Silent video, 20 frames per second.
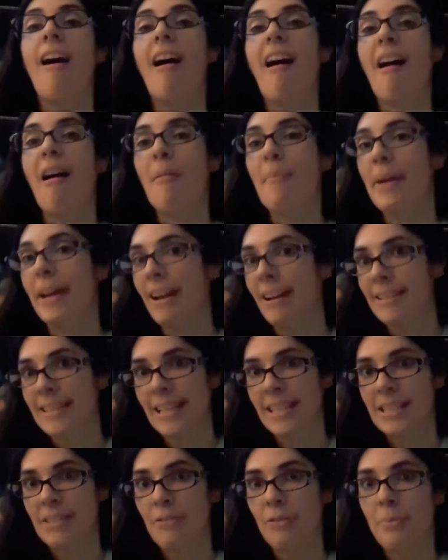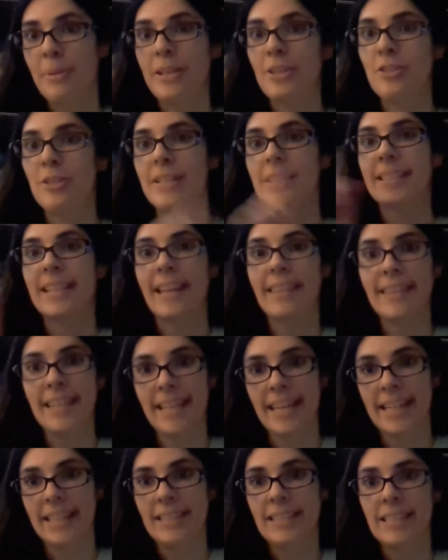all my contact information is at
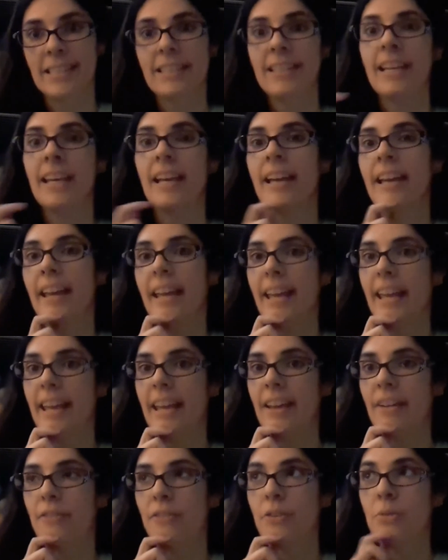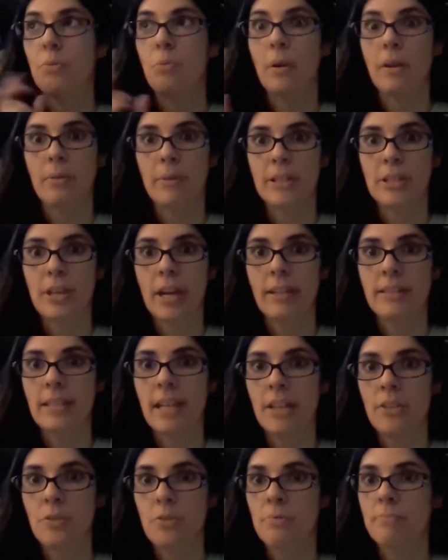the end. If you want to reach out and
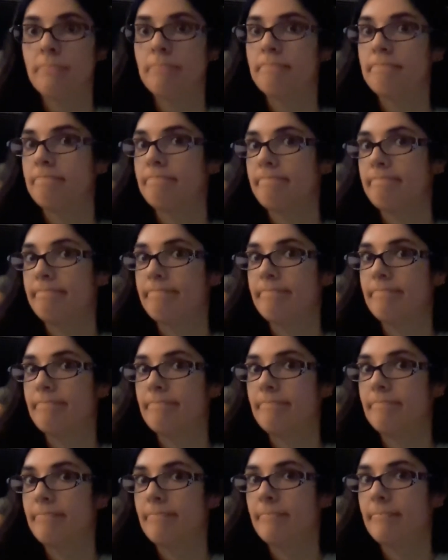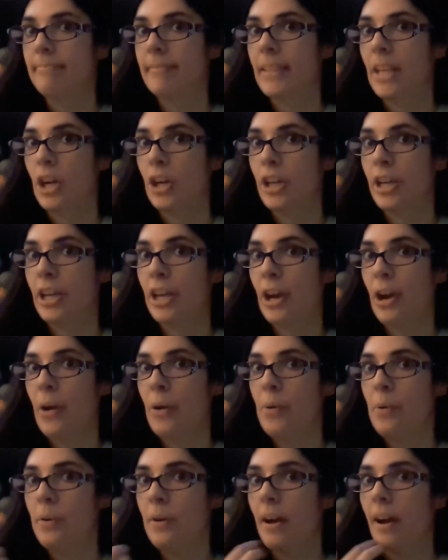touch, there you
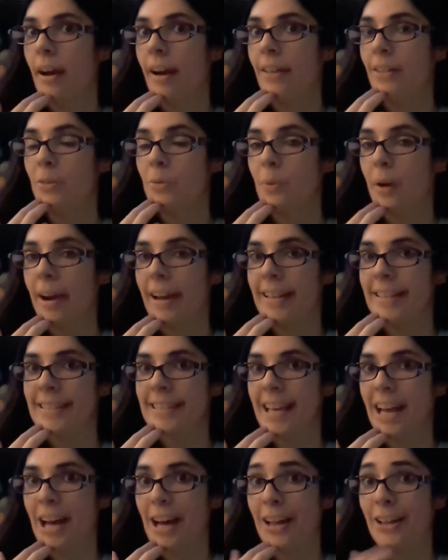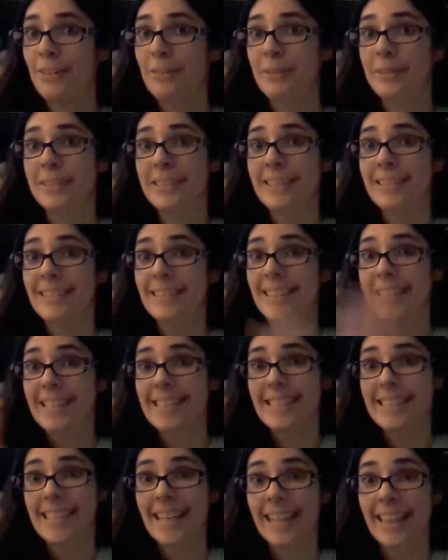go. Otherwise, I will
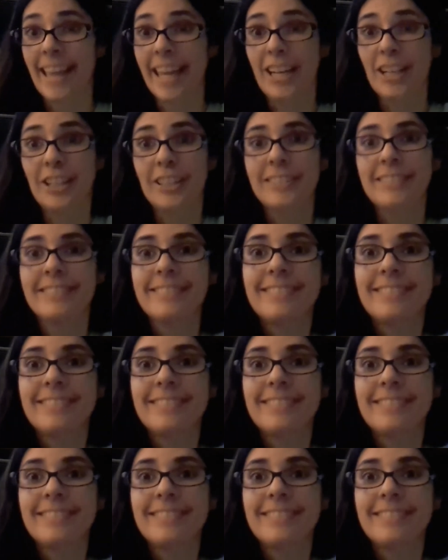see you later.